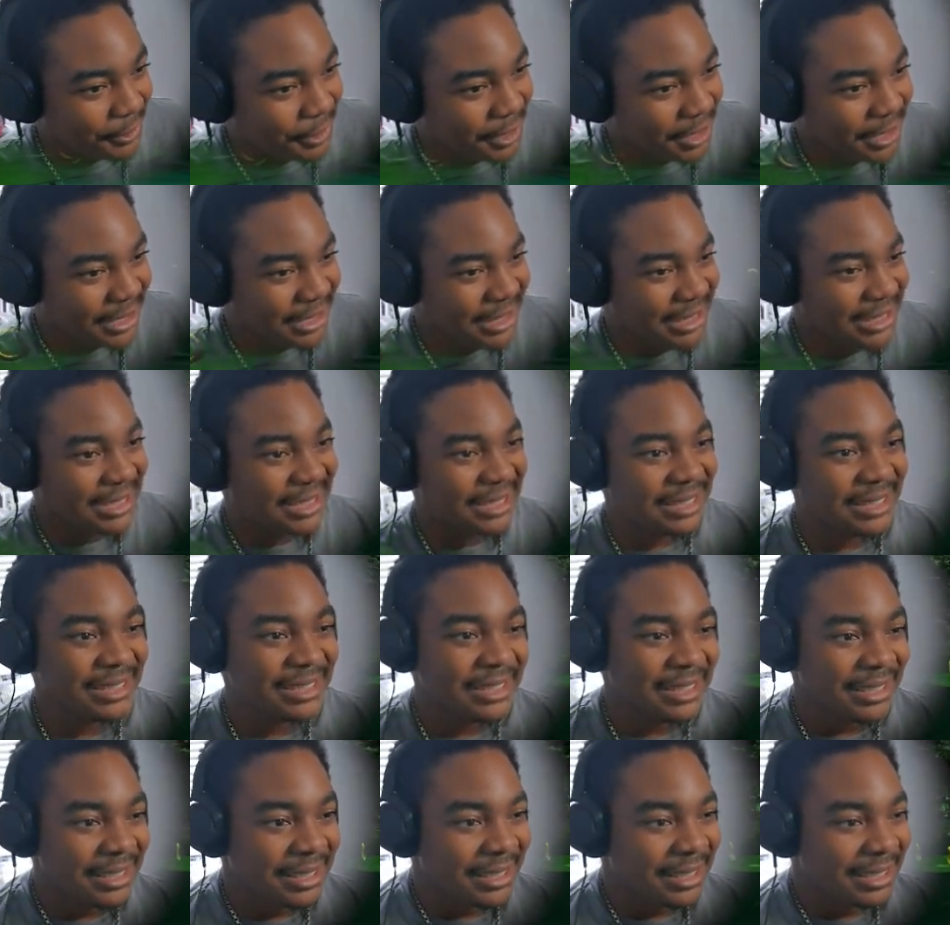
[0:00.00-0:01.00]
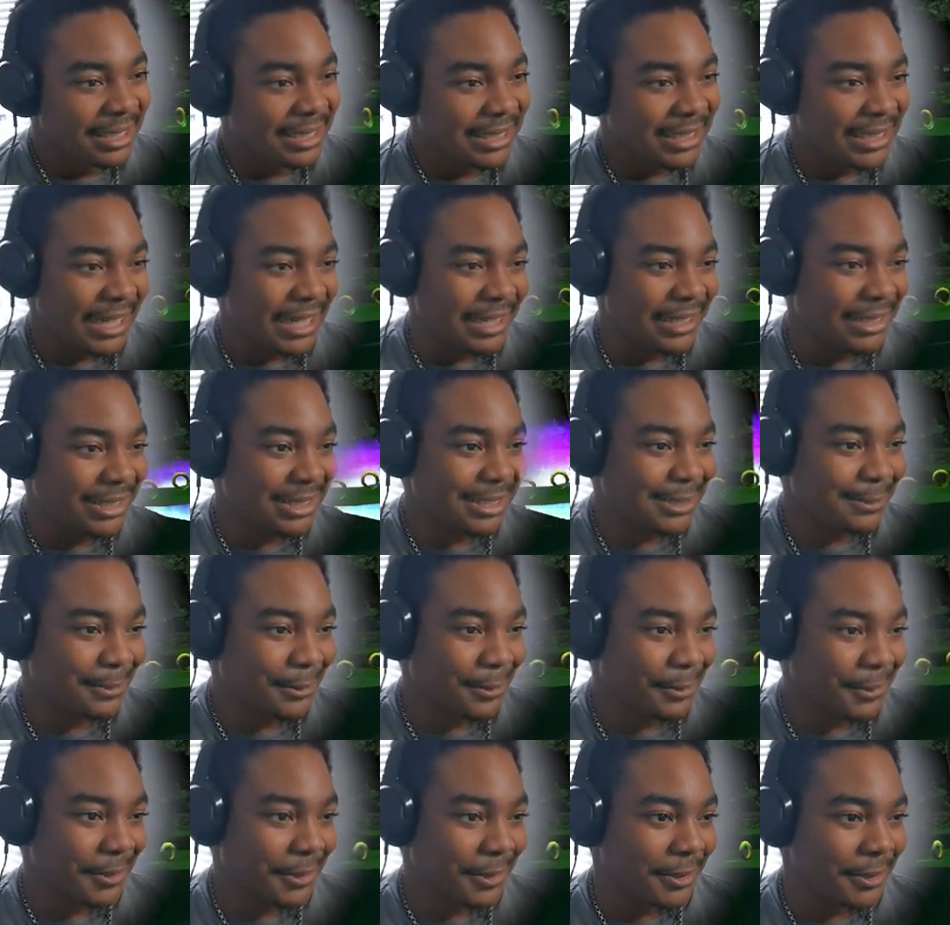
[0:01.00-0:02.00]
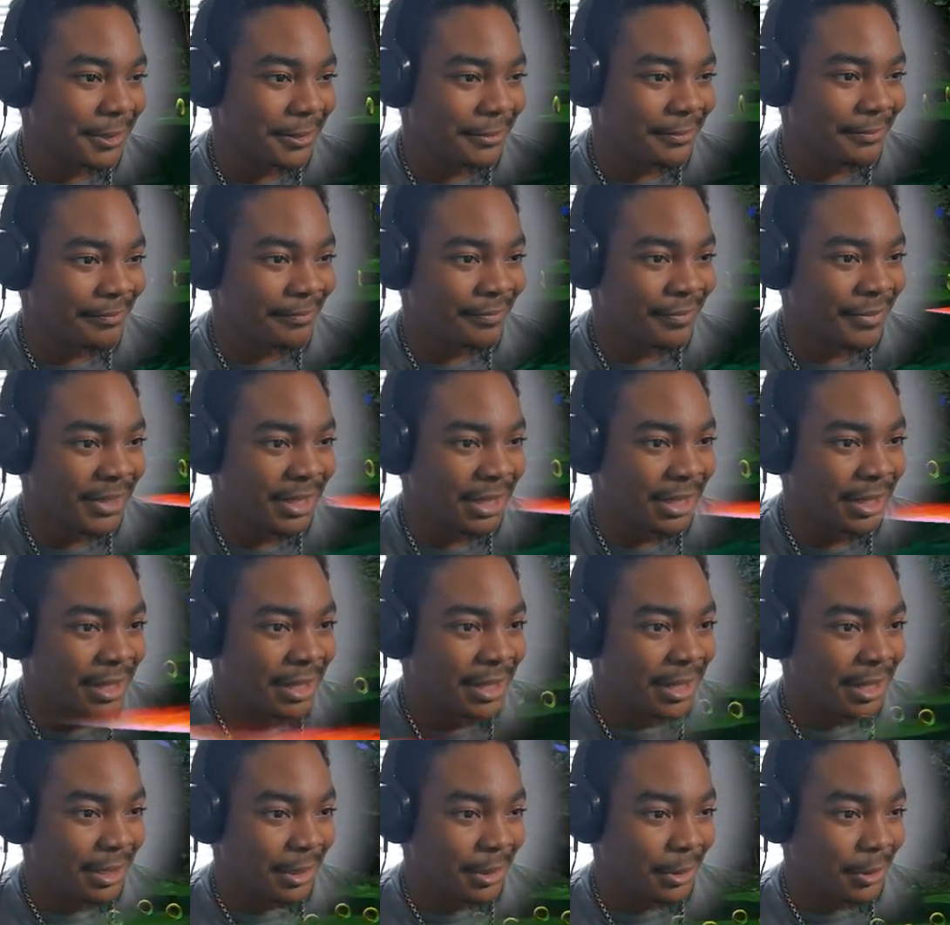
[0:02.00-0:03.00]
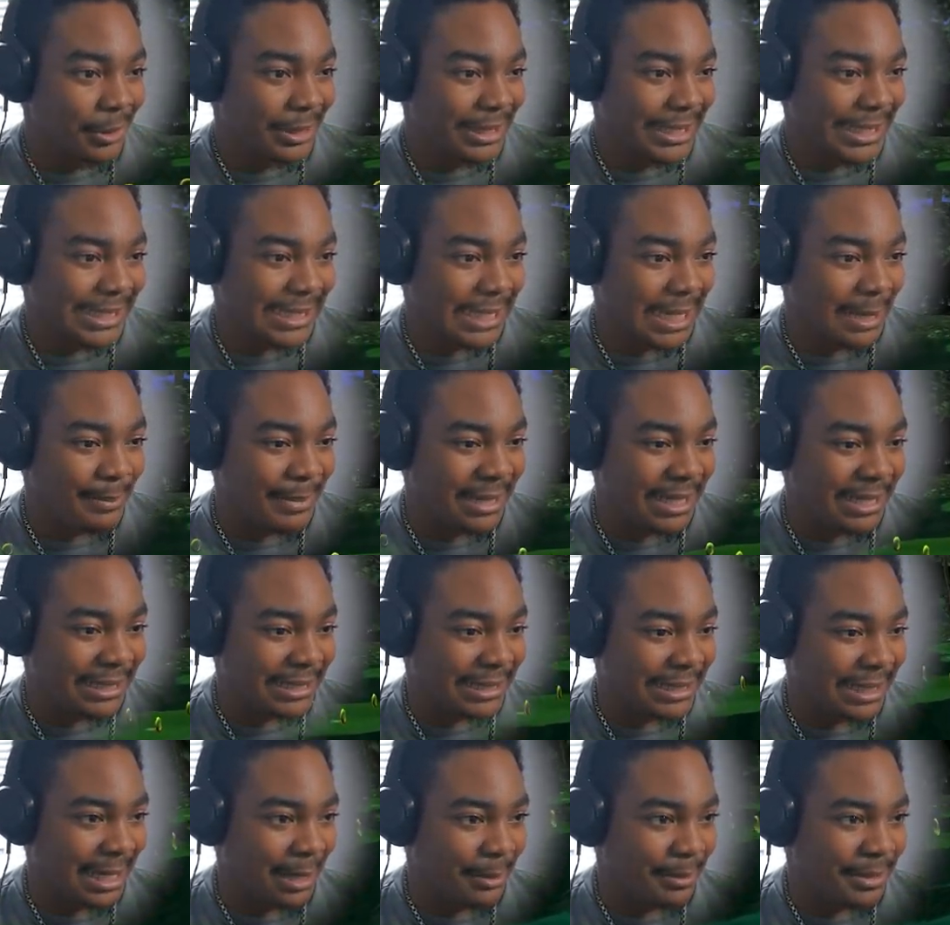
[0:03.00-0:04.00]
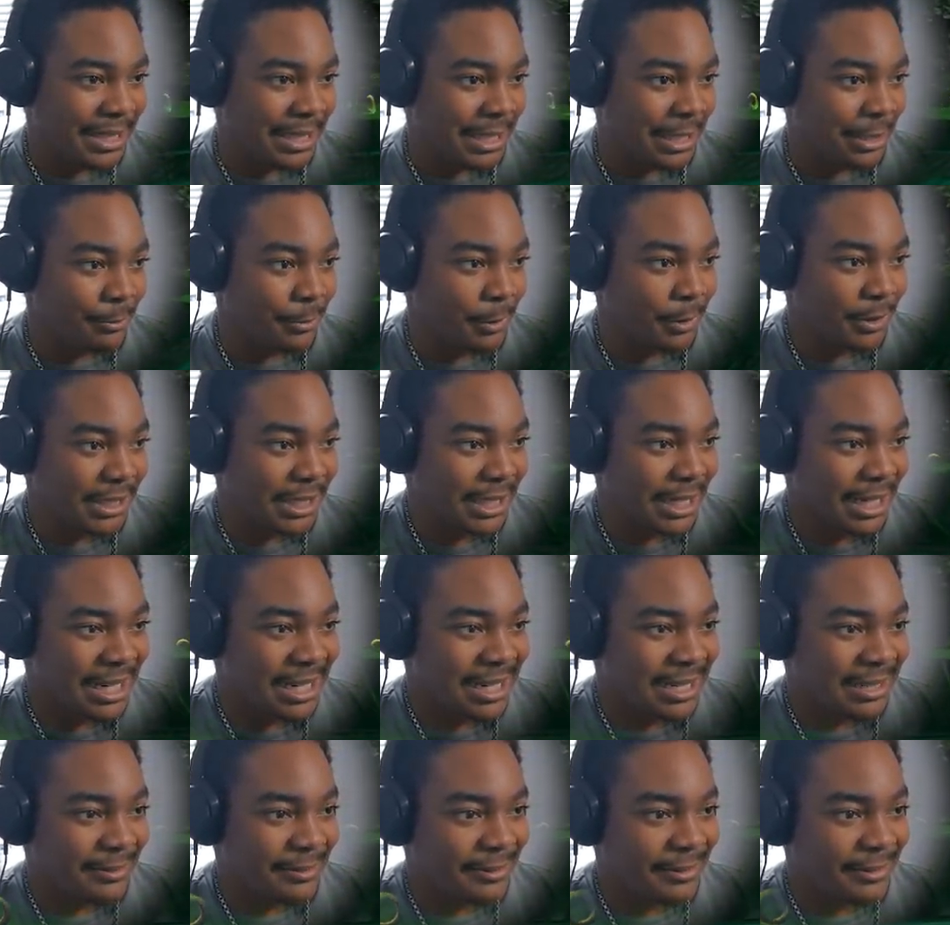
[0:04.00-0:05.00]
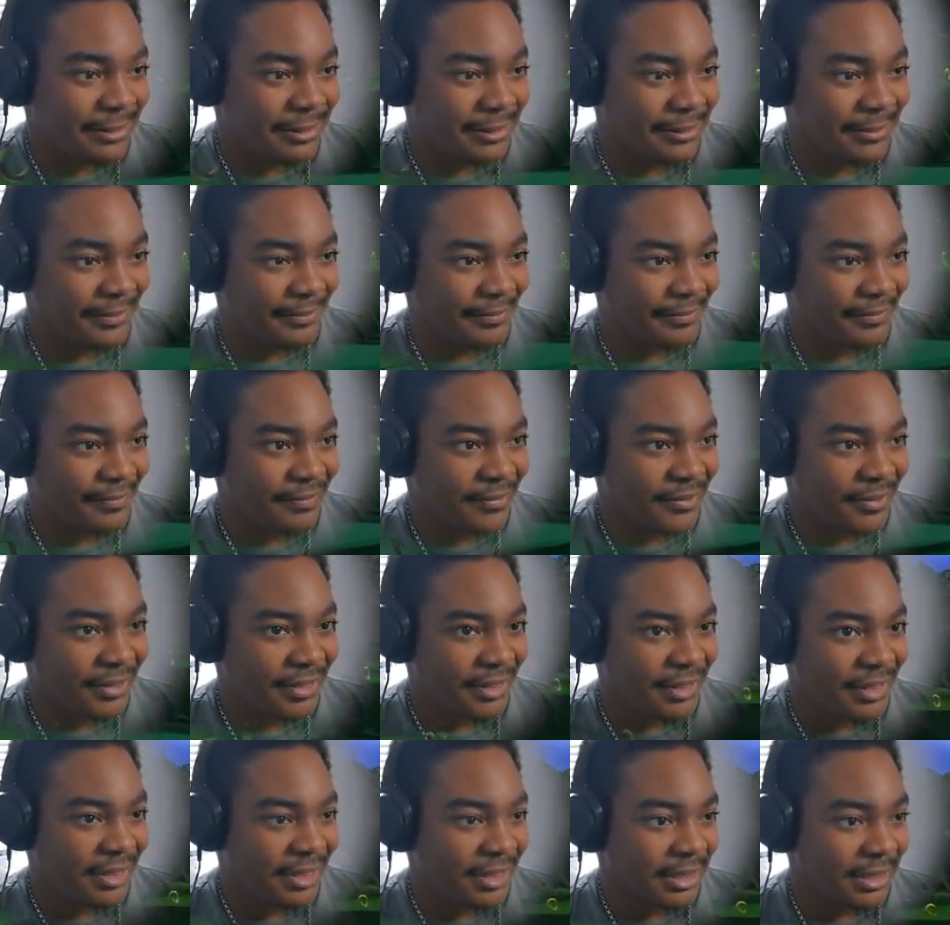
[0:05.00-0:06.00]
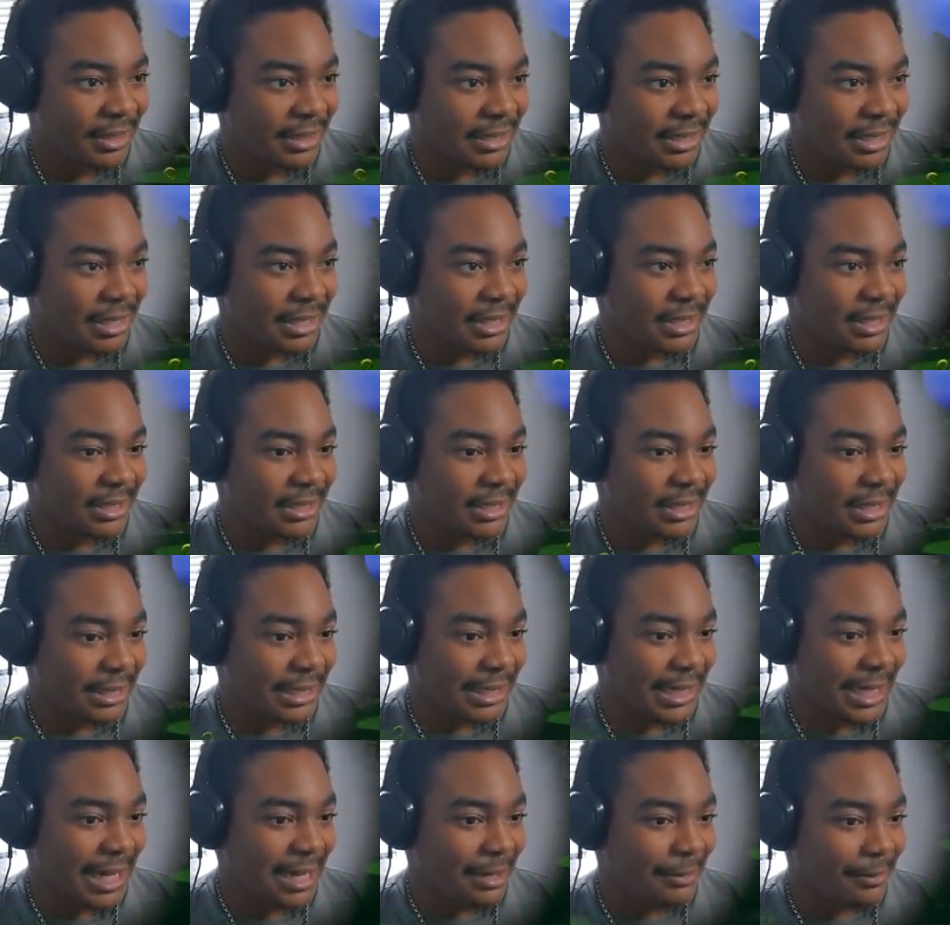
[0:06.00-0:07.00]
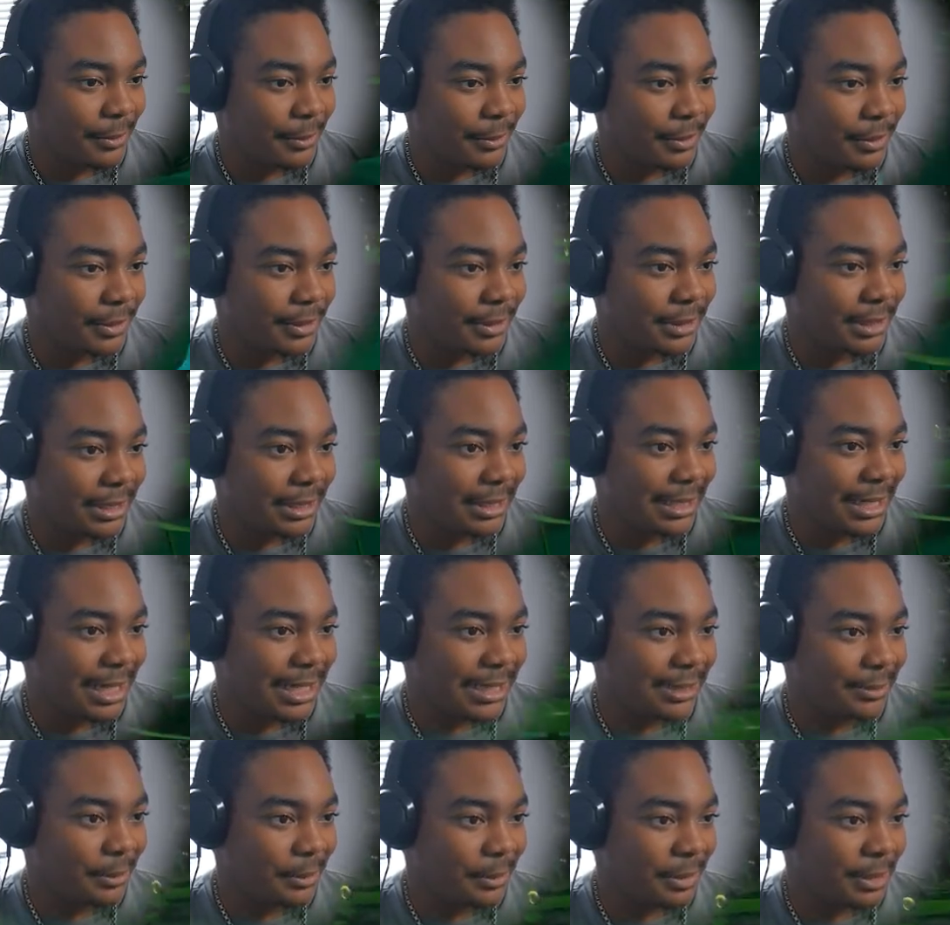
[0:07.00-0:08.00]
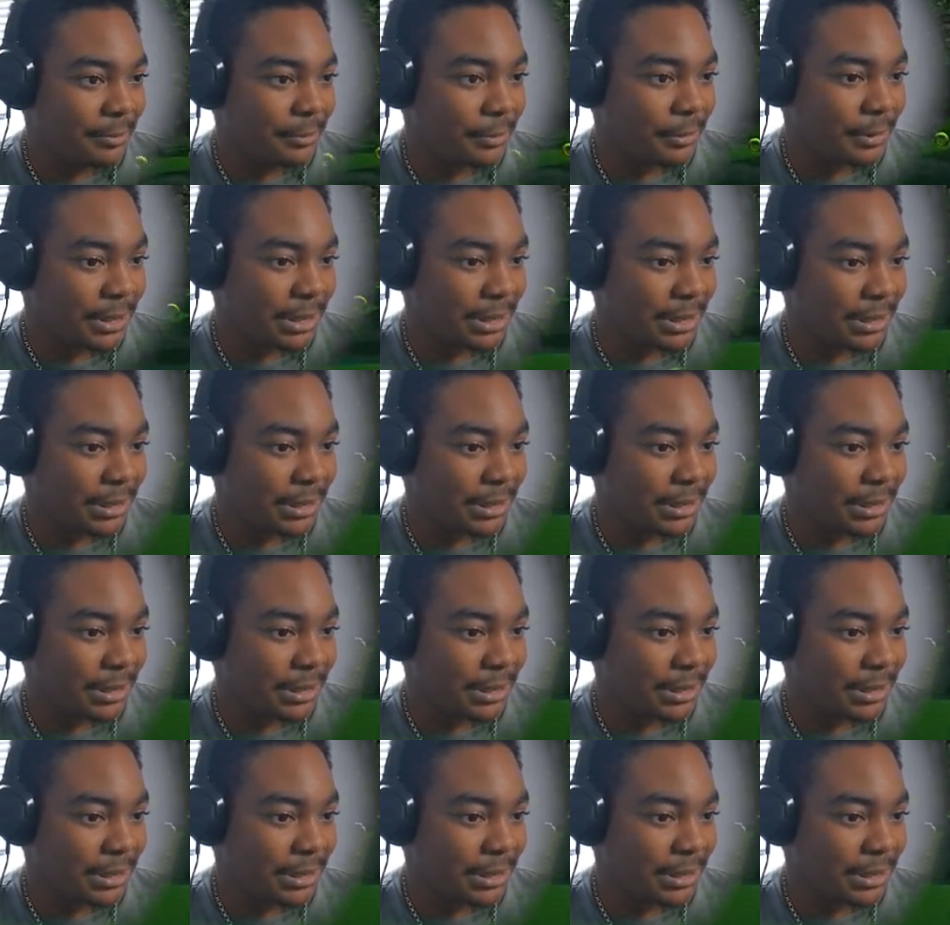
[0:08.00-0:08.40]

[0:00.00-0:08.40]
one. Chaos four. Oh, I guess that means how many emeralds he have. Yeah, does he have four? Yeah, he has four emeralds